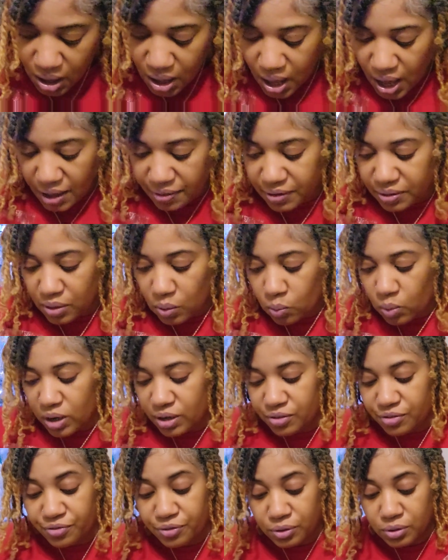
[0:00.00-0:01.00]
And then the
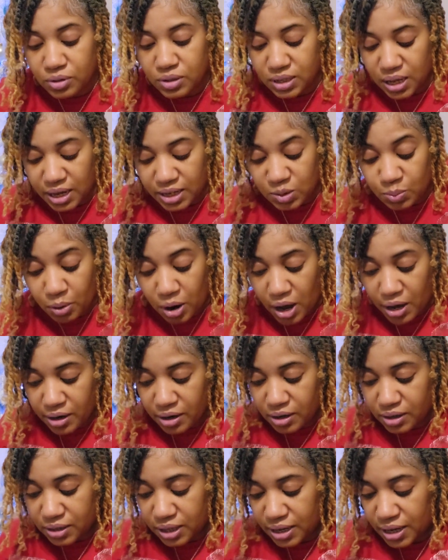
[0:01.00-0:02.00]
one full-size
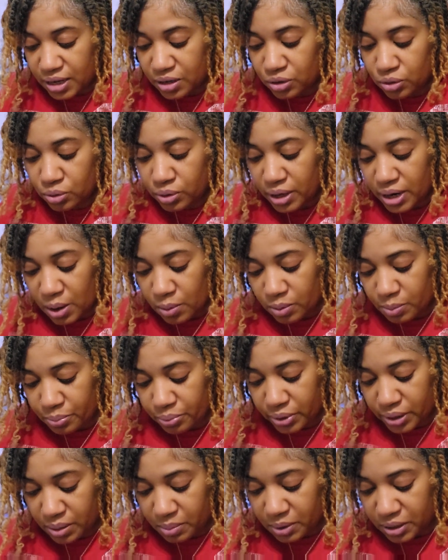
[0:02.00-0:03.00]
product that I knew that I would
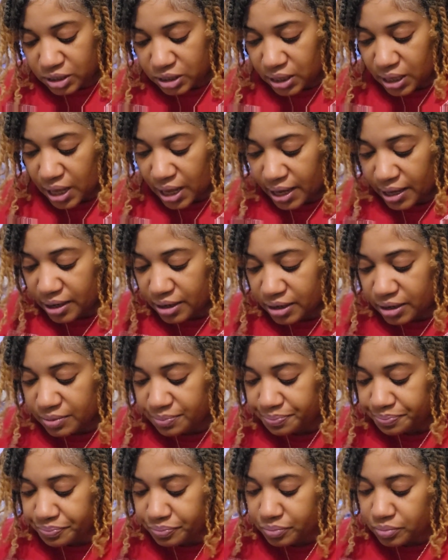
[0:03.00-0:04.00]
pretty much like
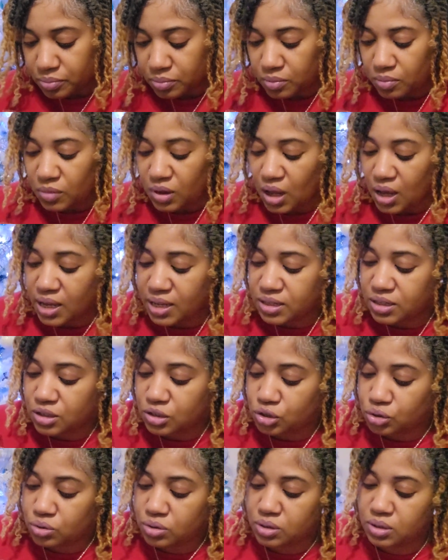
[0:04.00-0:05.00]
is the
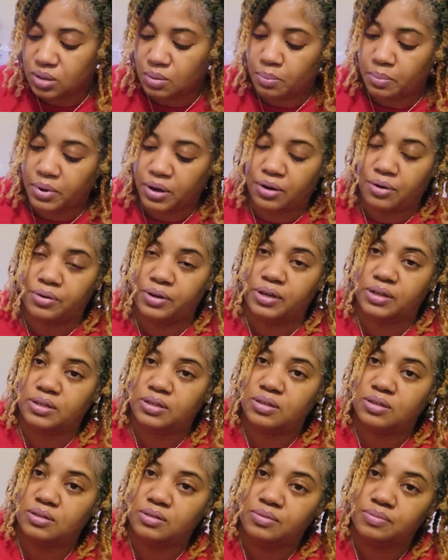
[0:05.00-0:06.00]
Juices and
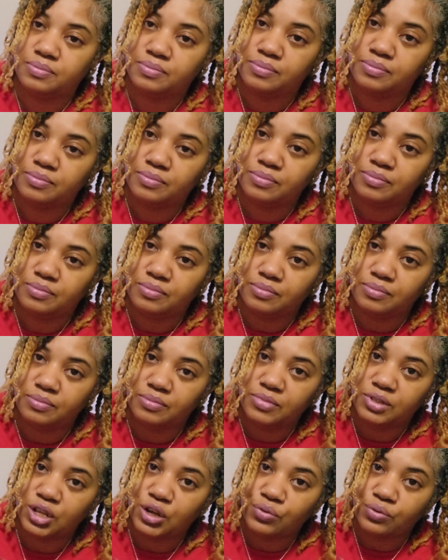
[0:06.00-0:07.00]
Berries.
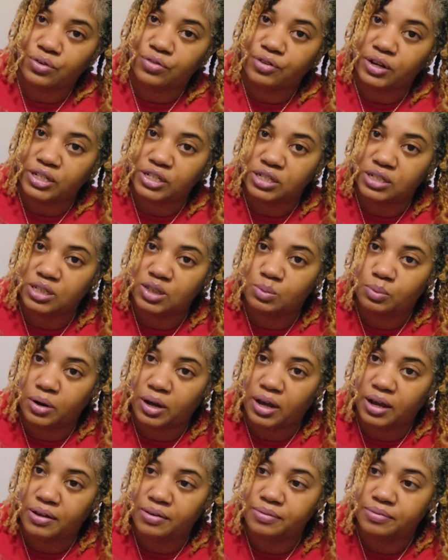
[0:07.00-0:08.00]
Their refreshing
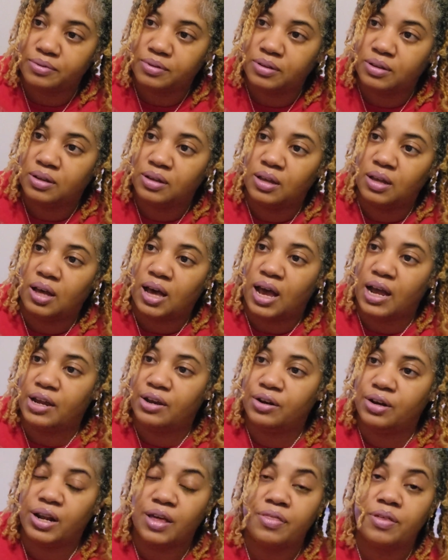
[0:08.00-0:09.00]
spray. I hear
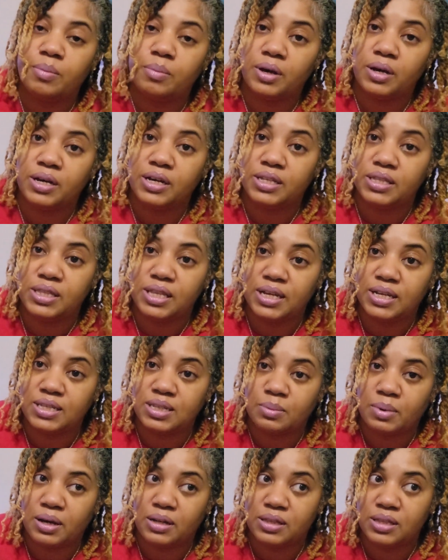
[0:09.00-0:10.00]
nothing but good things
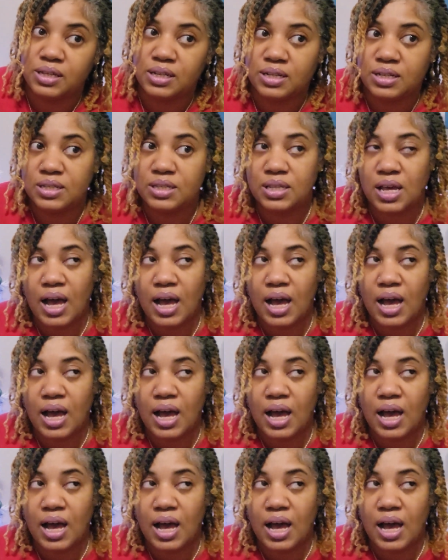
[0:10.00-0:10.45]
about this.